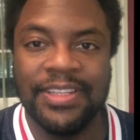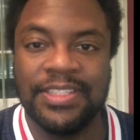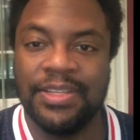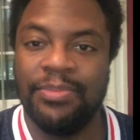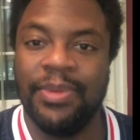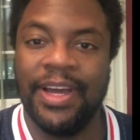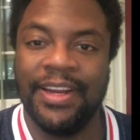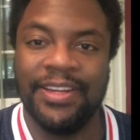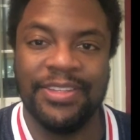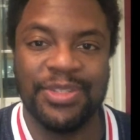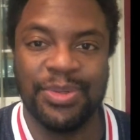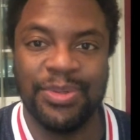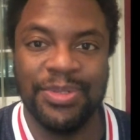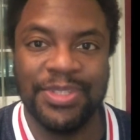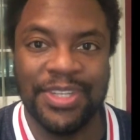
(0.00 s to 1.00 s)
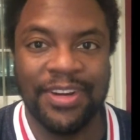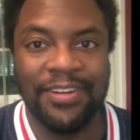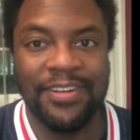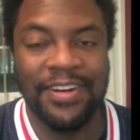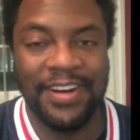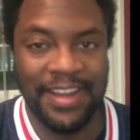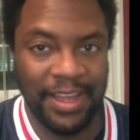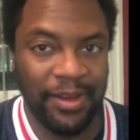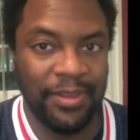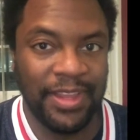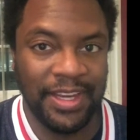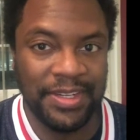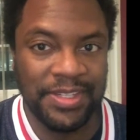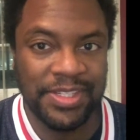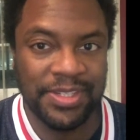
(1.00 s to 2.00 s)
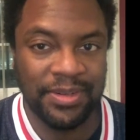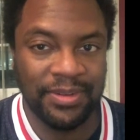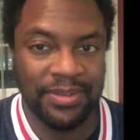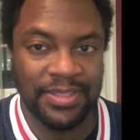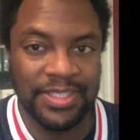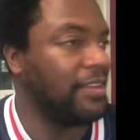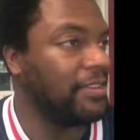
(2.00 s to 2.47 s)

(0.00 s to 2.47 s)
somebody is going to turn down that insurance